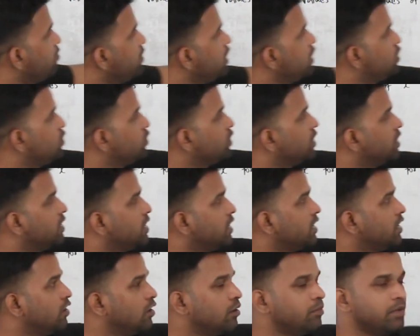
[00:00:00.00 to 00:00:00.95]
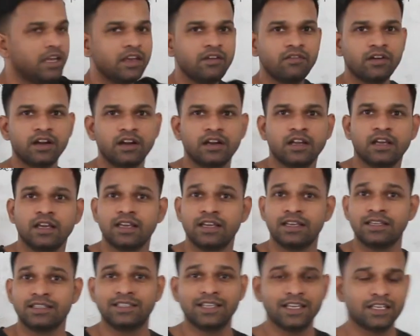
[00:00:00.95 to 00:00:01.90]
and b together, you'll be given
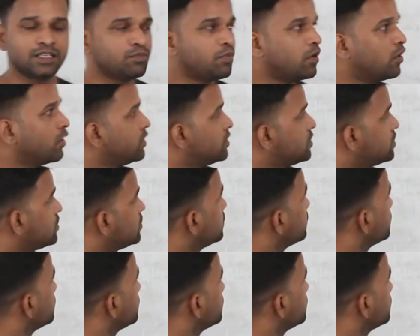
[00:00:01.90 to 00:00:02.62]
6 points.